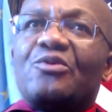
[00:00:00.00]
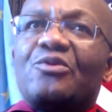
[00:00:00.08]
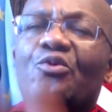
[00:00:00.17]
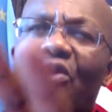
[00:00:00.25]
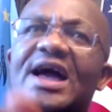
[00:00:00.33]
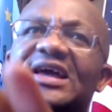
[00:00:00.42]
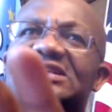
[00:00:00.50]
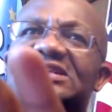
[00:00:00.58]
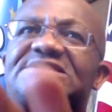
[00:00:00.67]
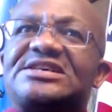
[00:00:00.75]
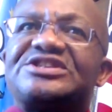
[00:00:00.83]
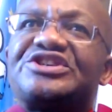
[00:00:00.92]
Why
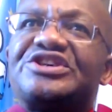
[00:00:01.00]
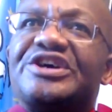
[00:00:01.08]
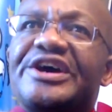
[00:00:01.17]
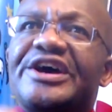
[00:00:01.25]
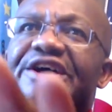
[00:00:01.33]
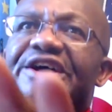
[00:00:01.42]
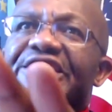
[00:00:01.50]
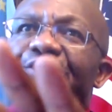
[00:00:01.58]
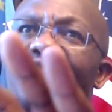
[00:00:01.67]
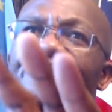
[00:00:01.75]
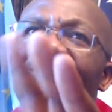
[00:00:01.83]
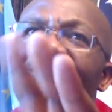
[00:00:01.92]
is this?
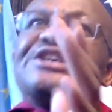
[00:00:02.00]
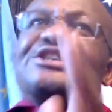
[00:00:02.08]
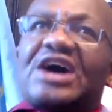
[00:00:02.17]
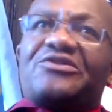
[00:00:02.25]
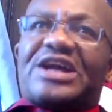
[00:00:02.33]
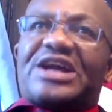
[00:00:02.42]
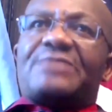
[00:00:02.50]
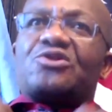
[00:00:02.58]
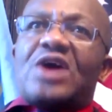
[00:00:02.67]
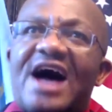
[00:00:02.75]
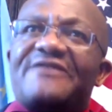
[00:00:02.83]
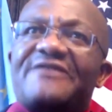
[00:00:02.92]
The Southern
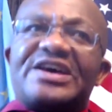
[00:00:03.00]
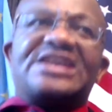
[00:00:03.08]
Cameroon have